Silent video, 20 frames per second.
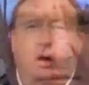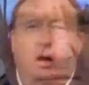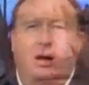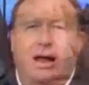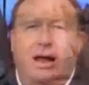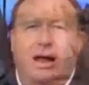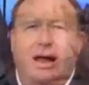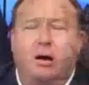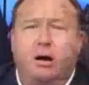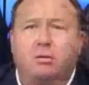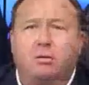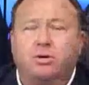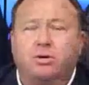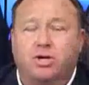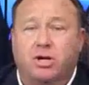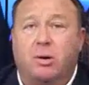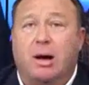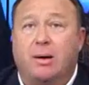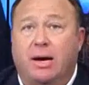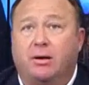on air to
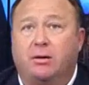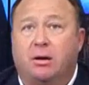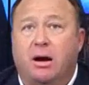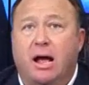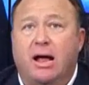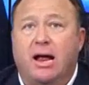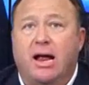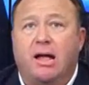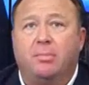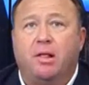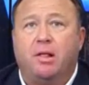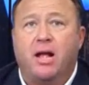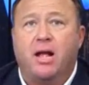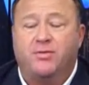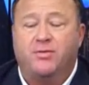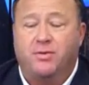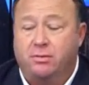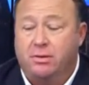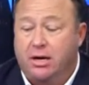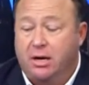show how ignorant I am the
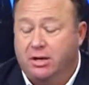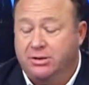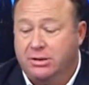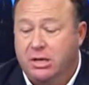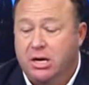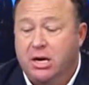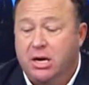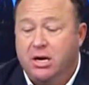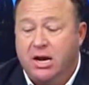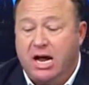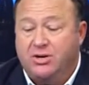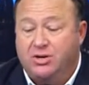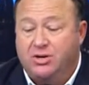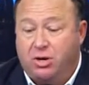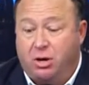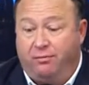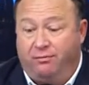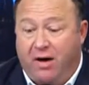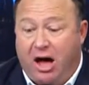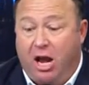last few years, to actually
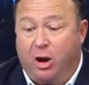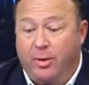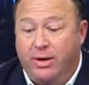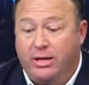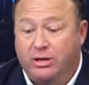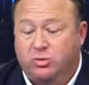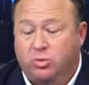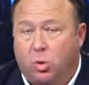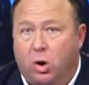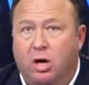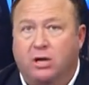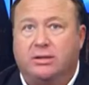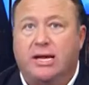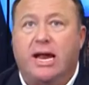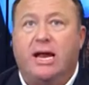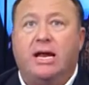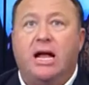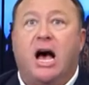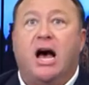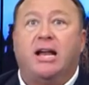start following his work.
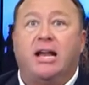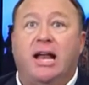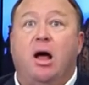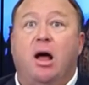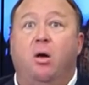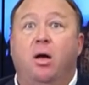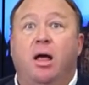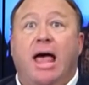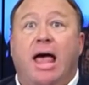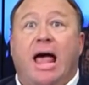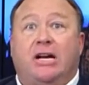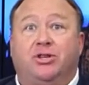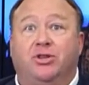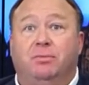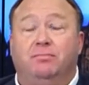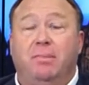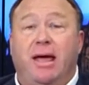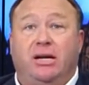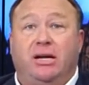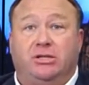Thank God he now
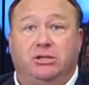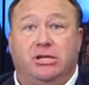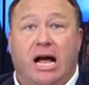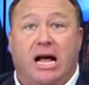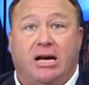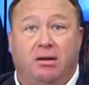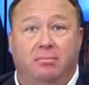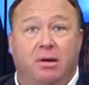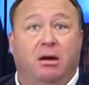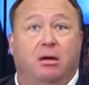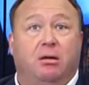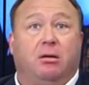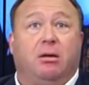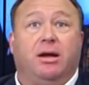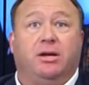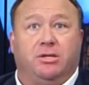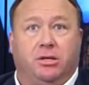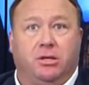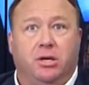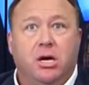actually makes
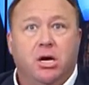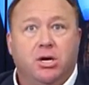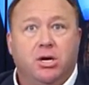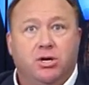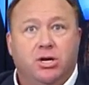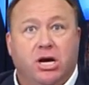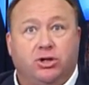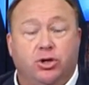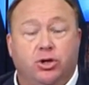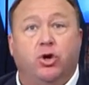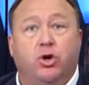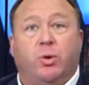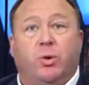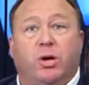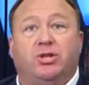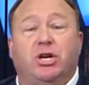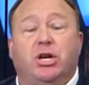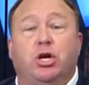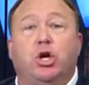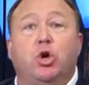documentaries and does news.
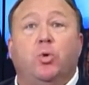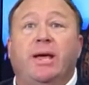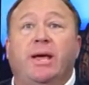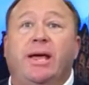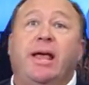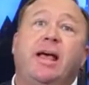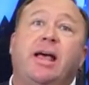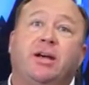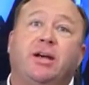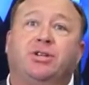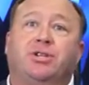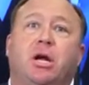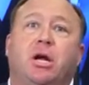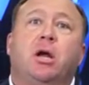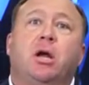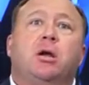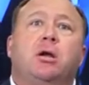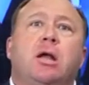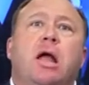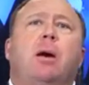We can see who he is,
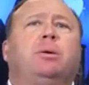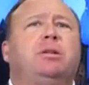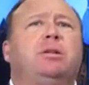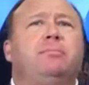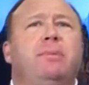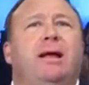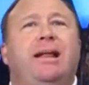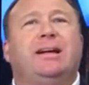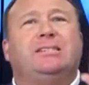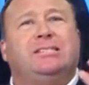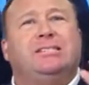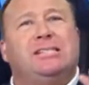not what the media